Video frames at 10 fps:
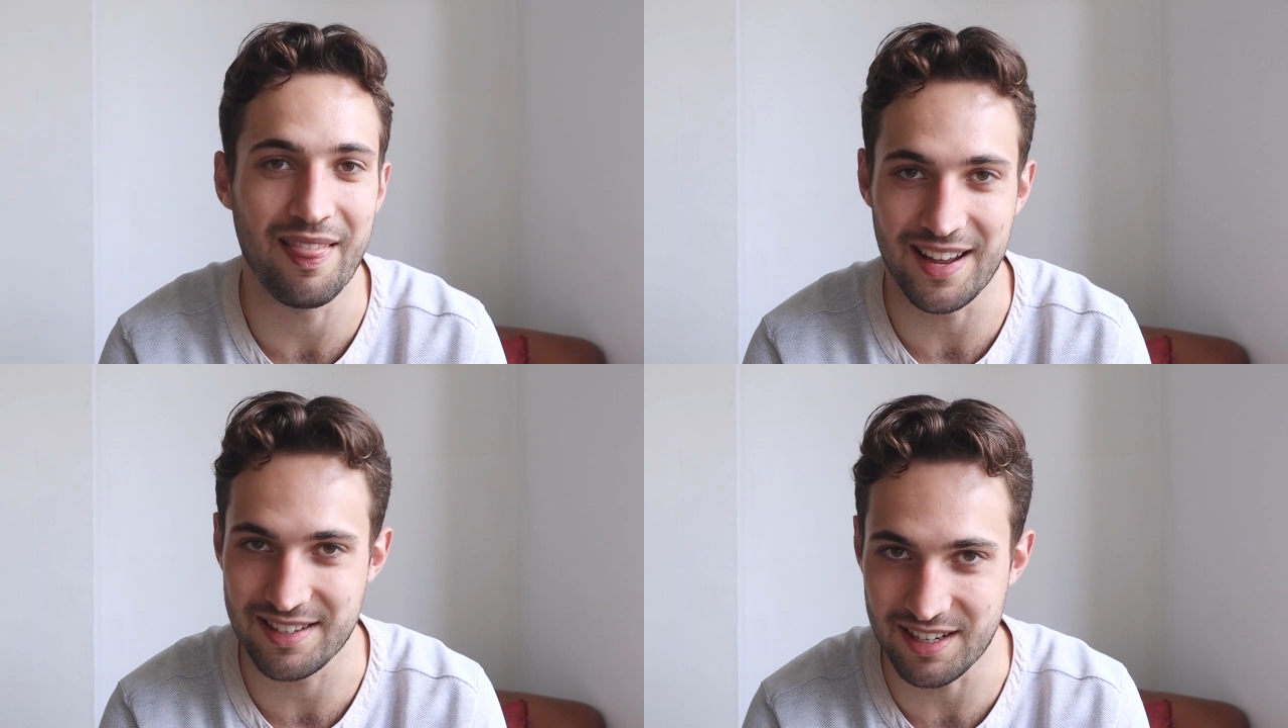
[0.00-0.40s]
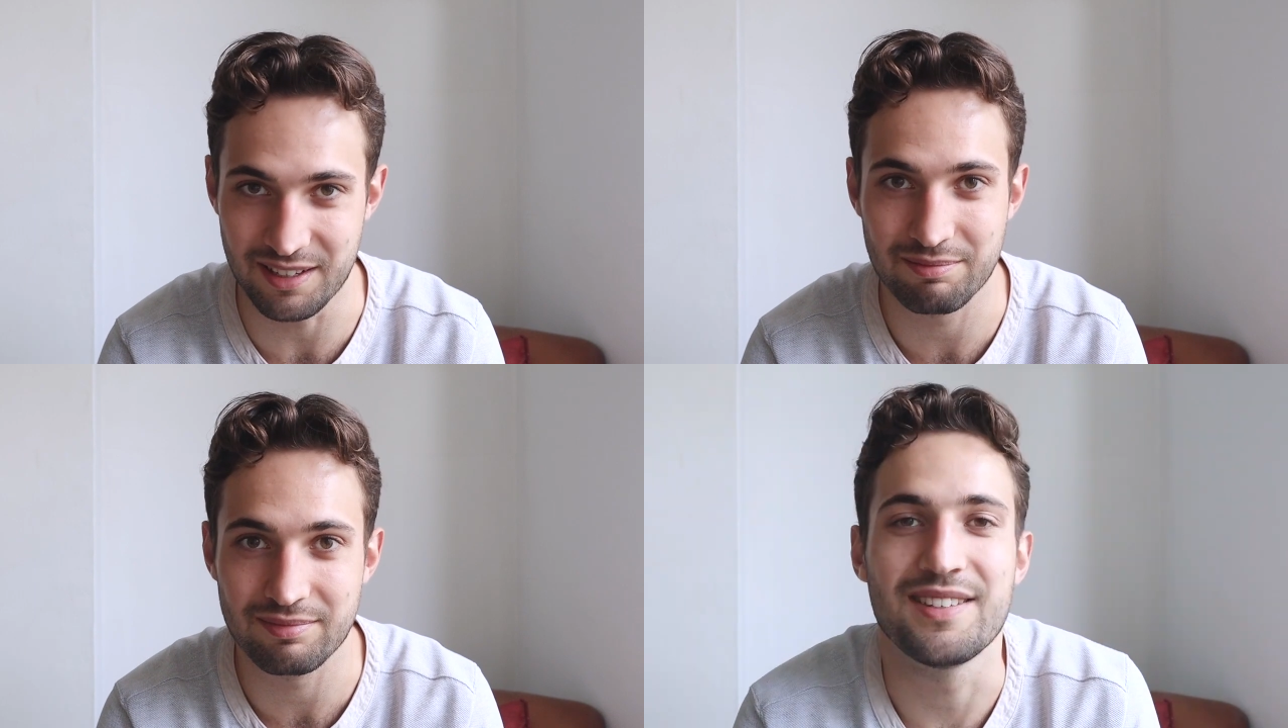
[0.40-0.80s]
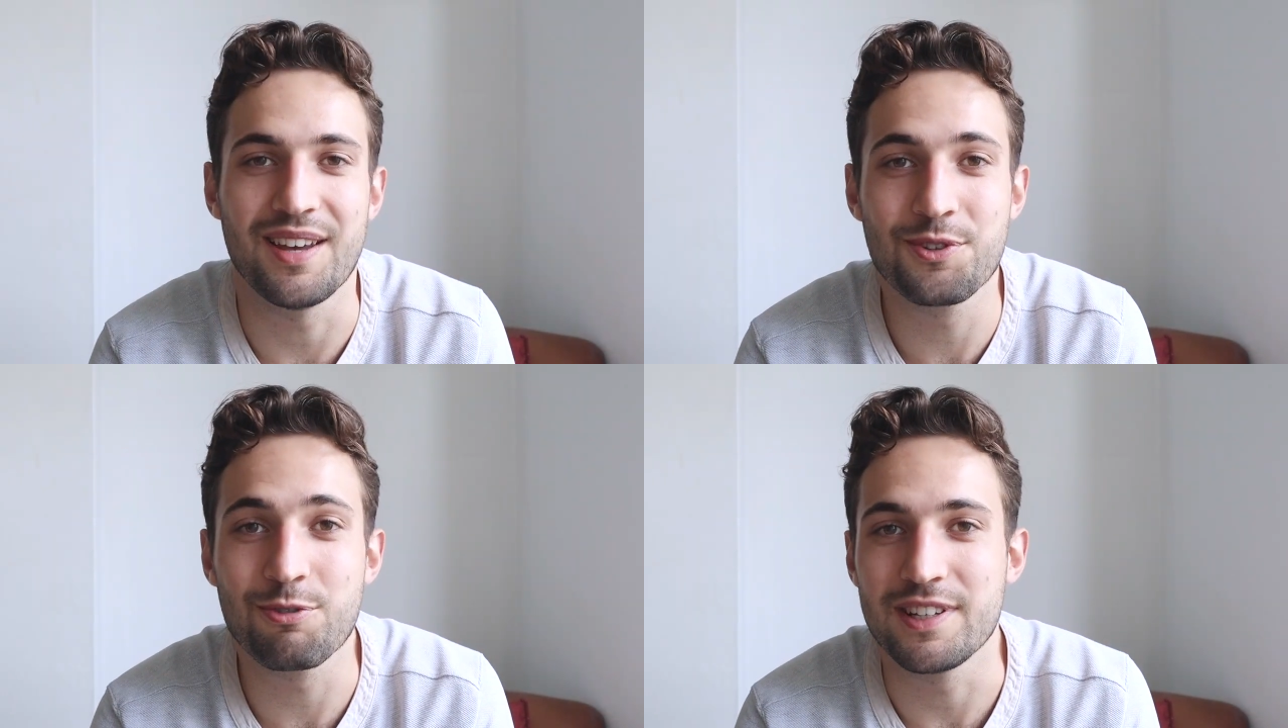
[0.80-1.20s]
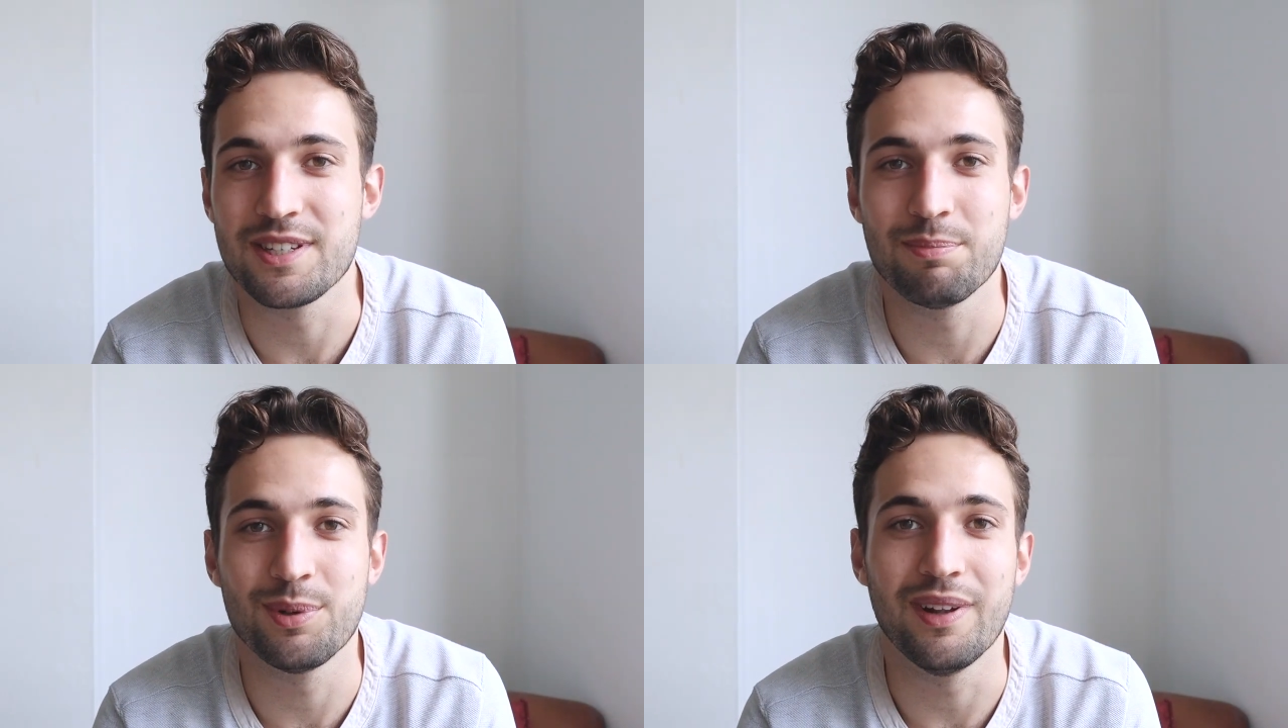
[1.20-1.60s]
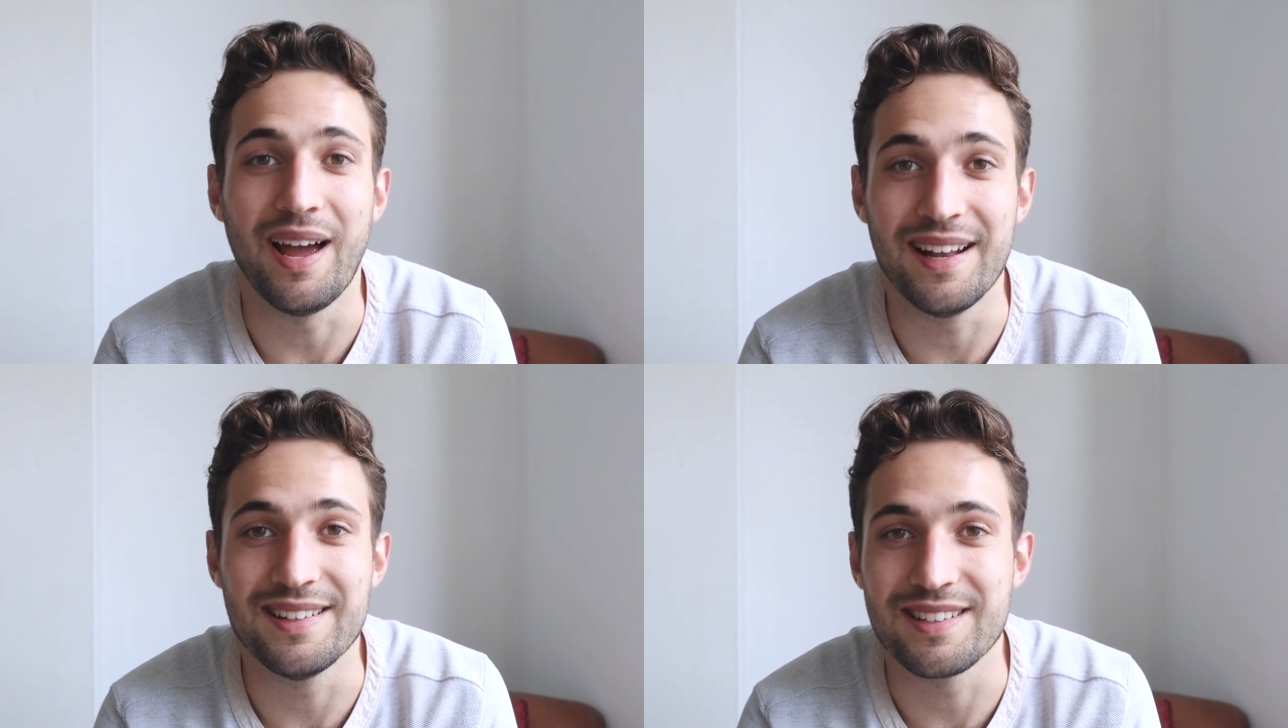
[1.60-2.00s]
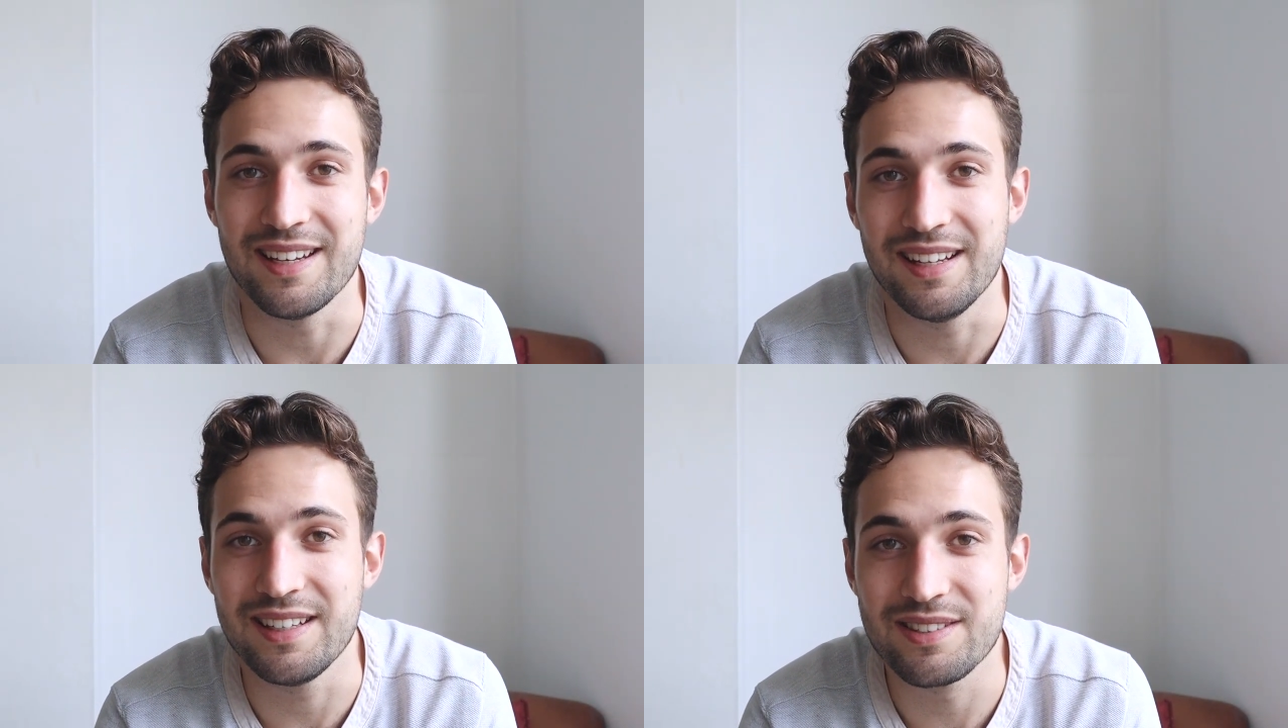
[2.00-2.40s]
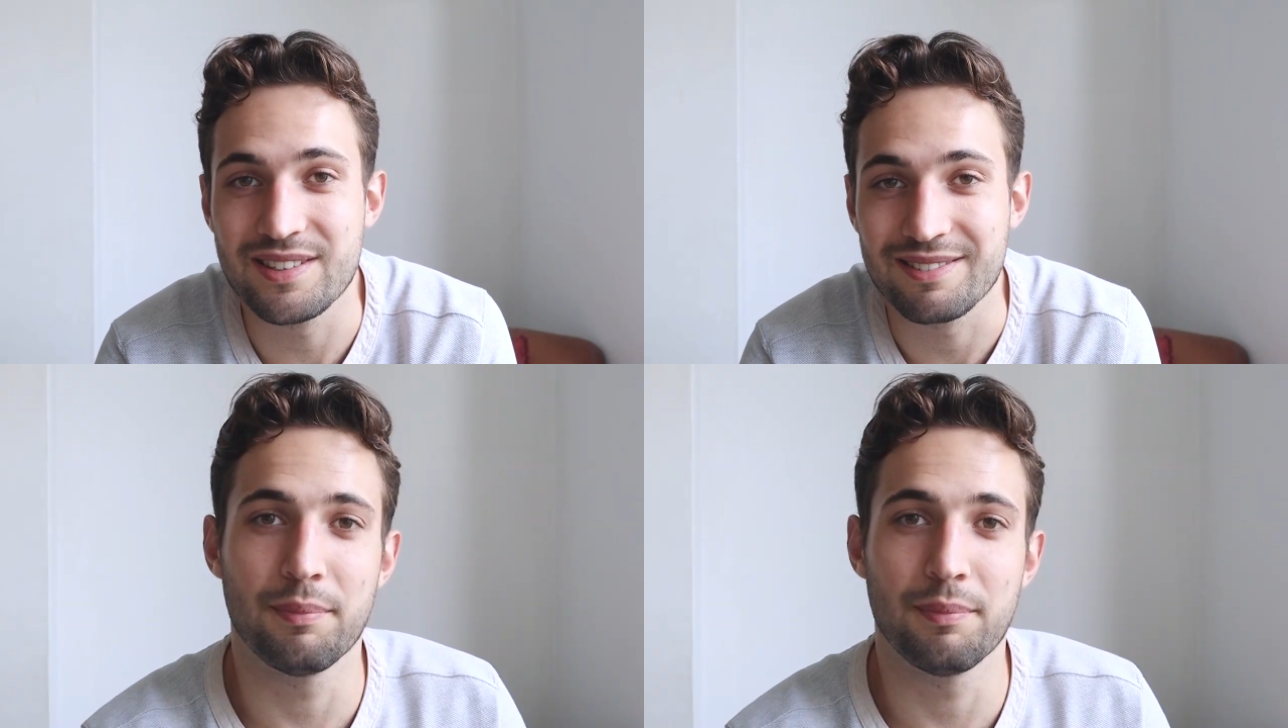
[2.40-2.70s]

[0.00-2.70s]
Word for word: and that's it. It sounds really simple, and it is,